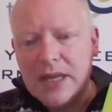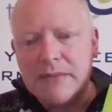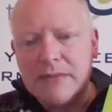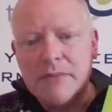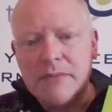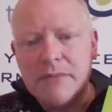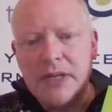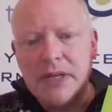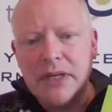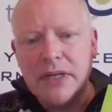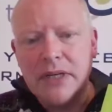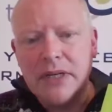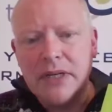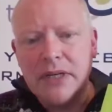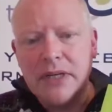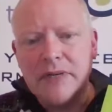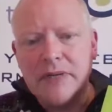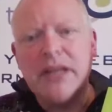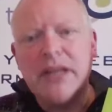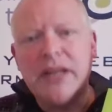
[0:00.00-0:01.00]
I've
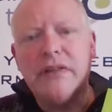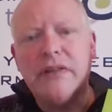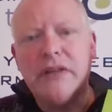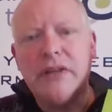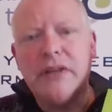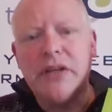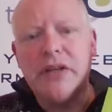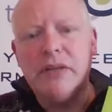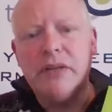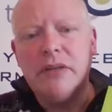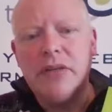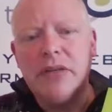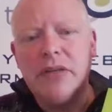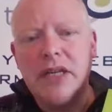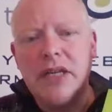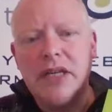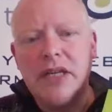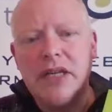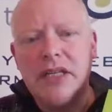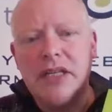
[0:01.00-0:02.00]
read it a few times.
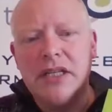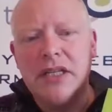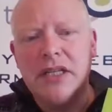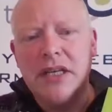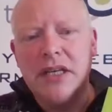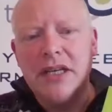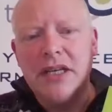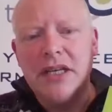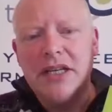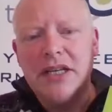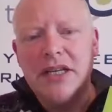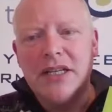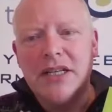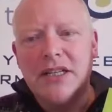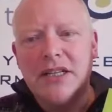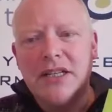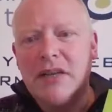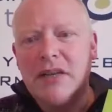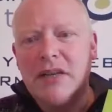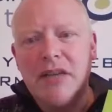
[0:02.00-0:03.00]

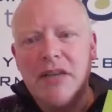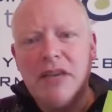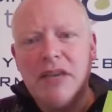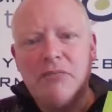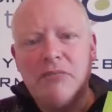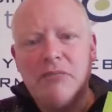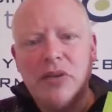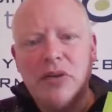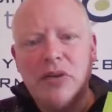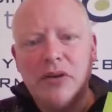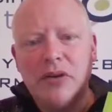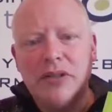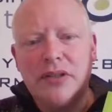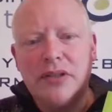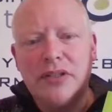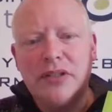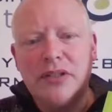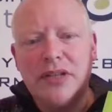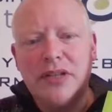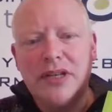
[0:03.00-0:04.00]
I don't keep
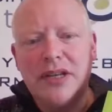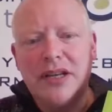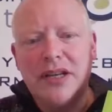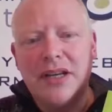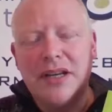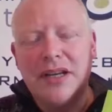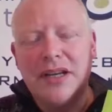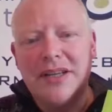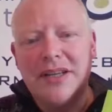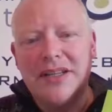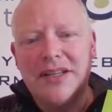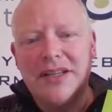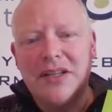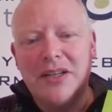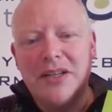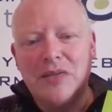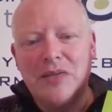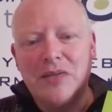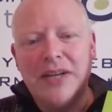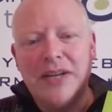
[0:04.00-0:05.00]
books,
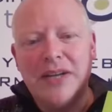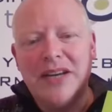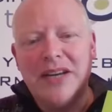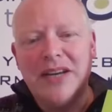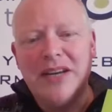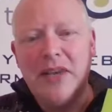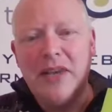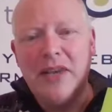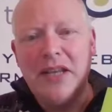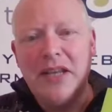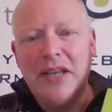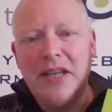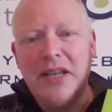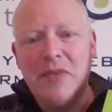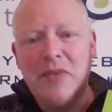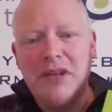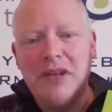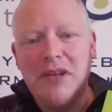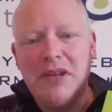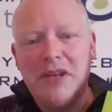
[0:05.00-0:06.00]
not really. I read
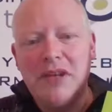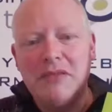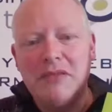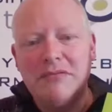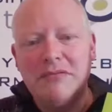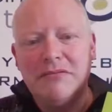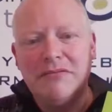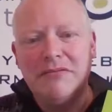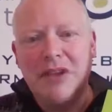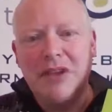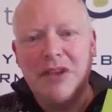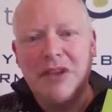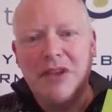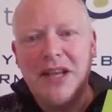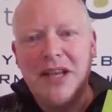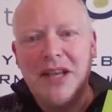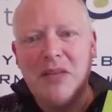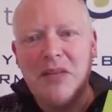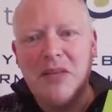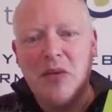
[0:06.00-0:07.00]
them and
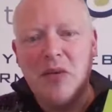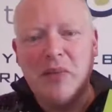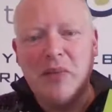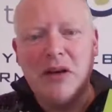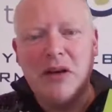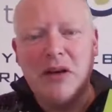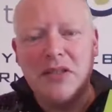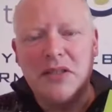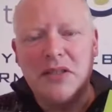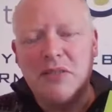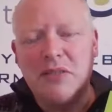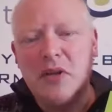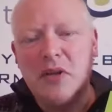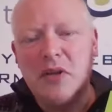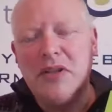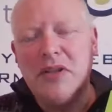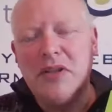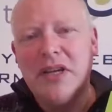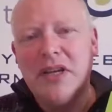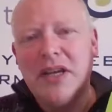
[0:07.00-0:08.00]
donate them or pass them
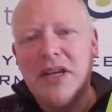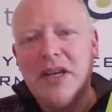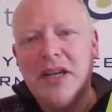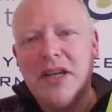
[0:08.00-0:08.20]
on.